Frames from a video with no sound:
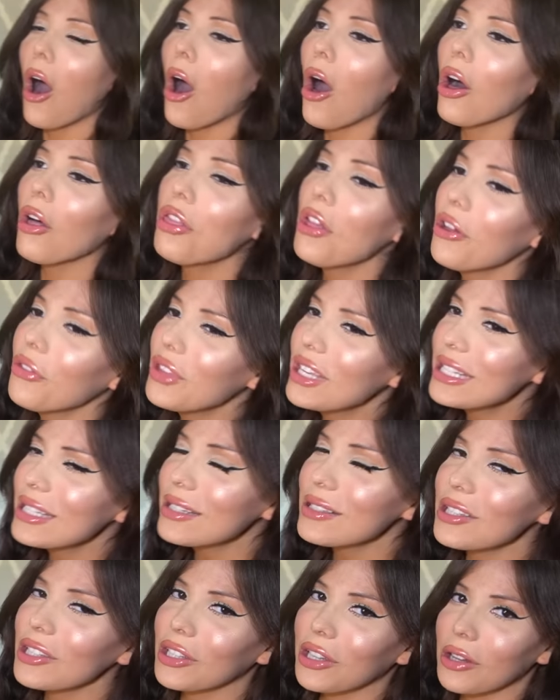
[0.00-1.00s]
Although this
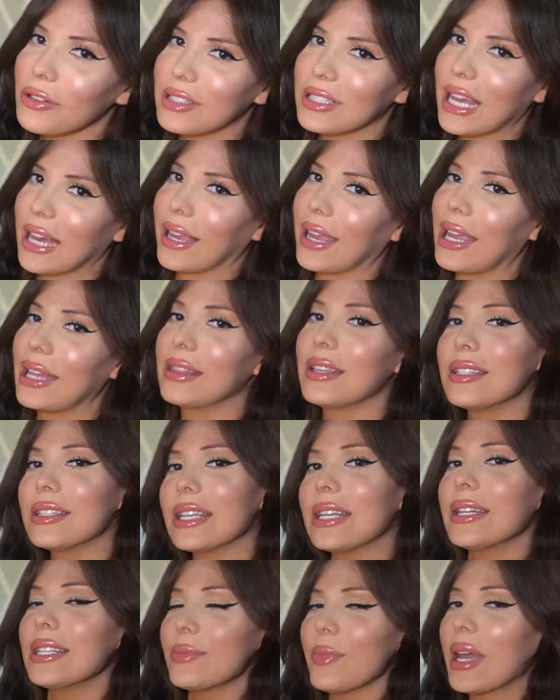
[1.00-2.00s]
is the close second. This
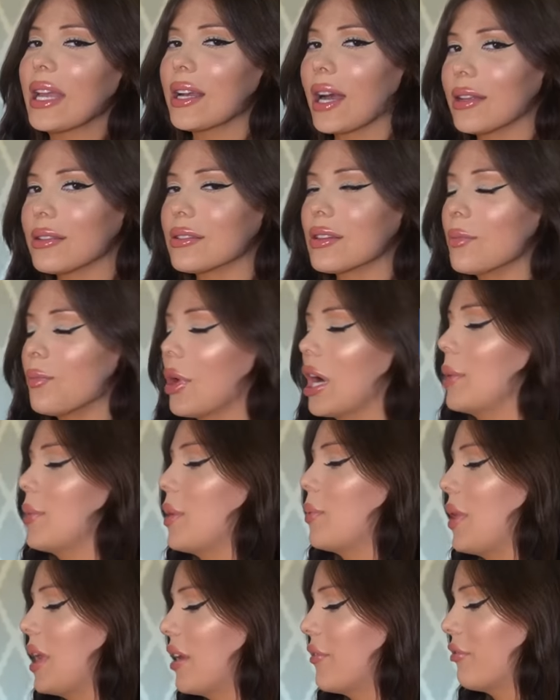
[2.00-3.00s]
is my custom Barbie
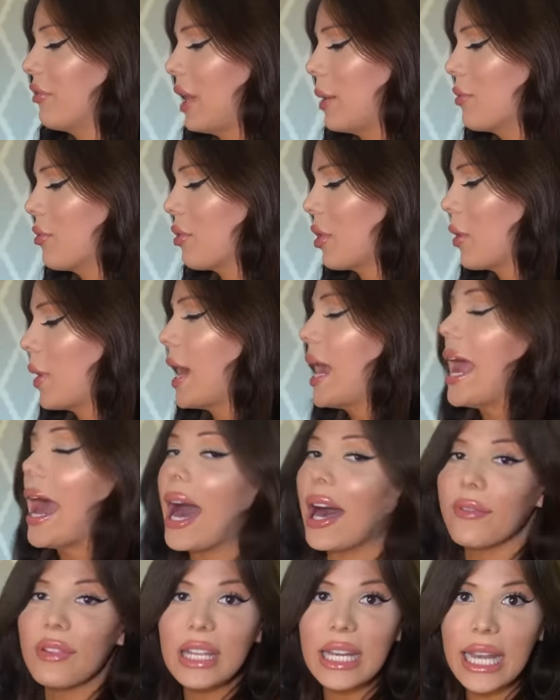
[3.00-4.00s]
pink flamethrower. I
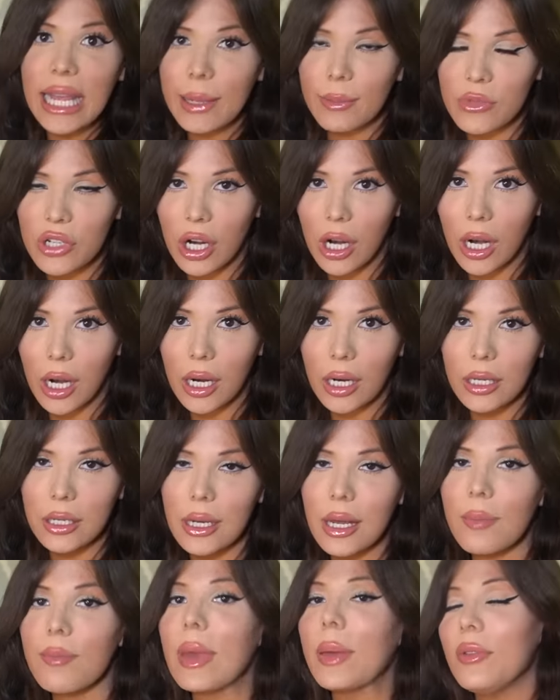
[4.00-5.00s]
haven't named her.
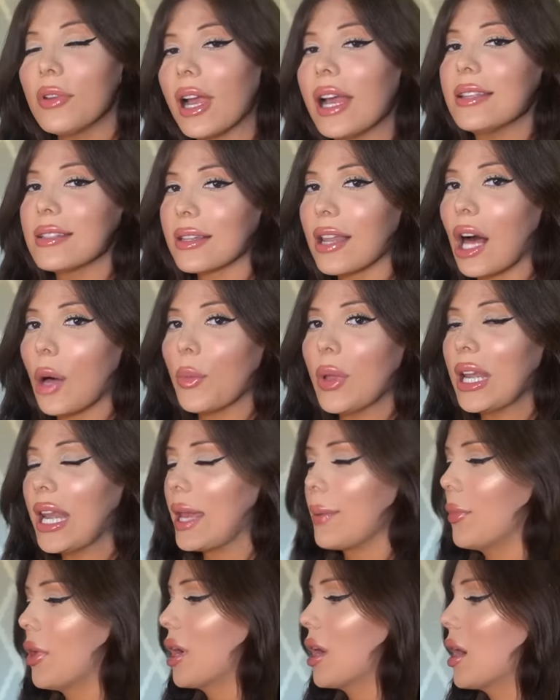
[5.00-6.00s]
Maybe you guys can help me
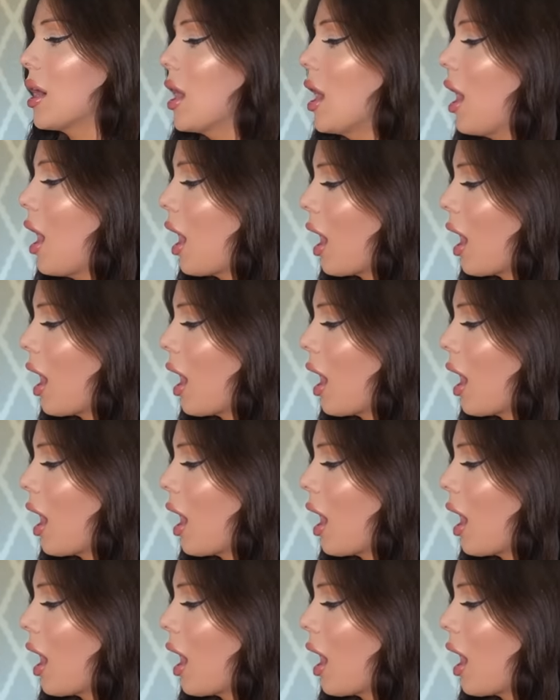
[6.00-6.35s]
name her.